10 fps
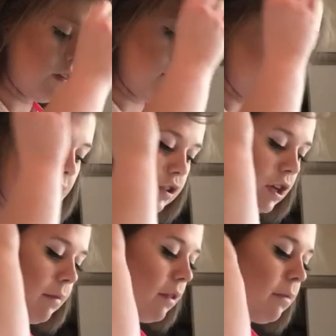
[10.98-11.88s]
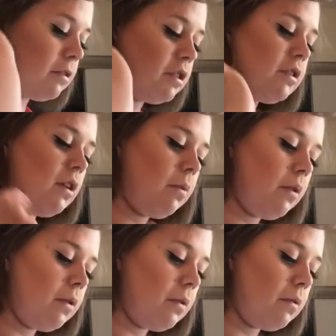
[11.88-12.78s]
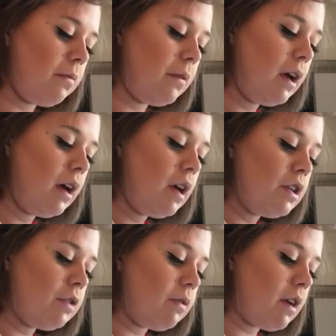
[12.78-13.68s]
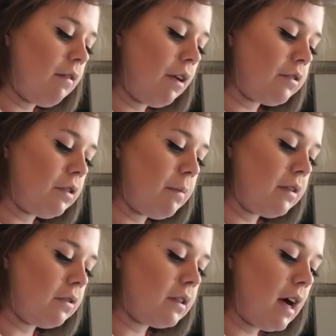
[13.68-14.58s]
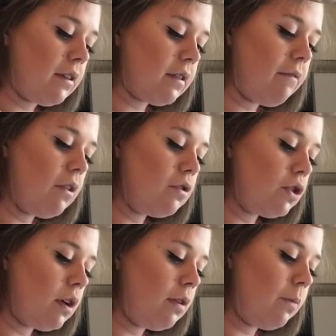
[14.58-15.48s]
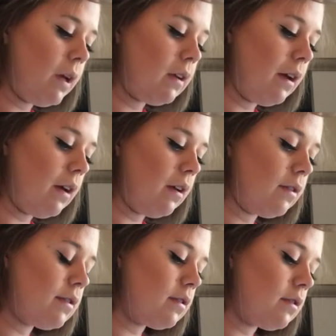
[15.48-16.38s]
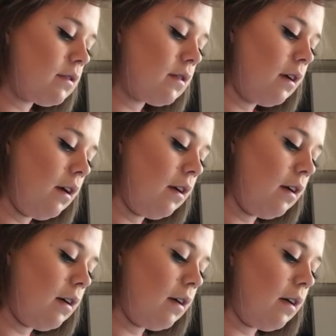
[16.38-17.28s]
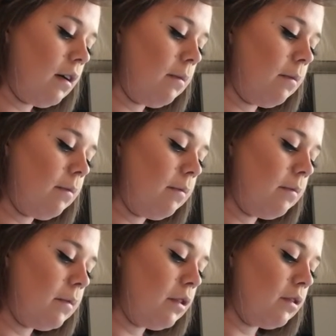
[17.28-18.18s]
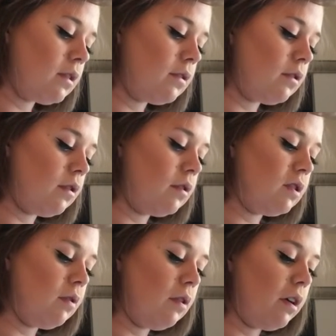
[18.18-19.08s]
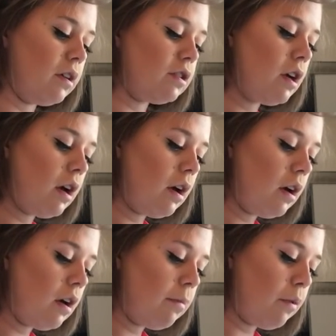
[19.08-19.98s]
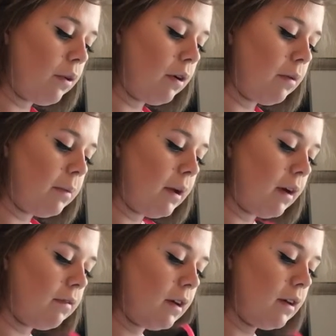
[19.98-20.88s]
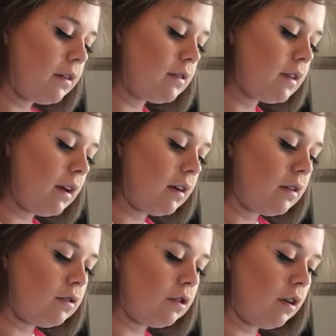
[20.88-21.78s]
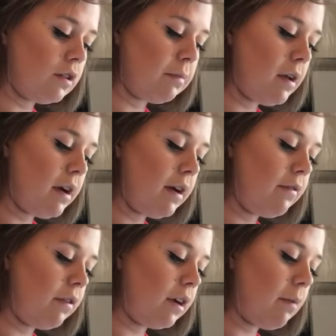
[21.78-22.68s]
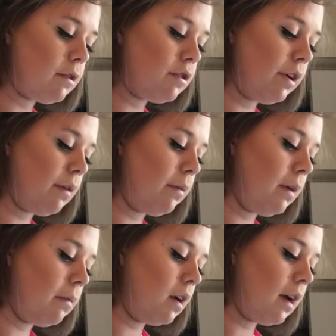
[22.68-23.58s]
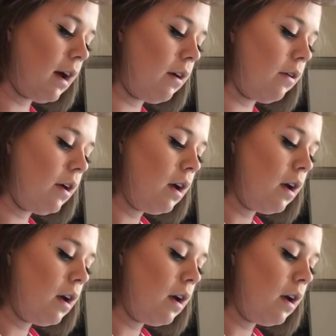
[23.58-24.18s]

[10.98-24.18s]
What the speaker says: She came in the emergency room. She was having altered mental status, confusion, weakness. The nurse inserted 2 large bore PIVs and draws blood for chemistry and complete blood count.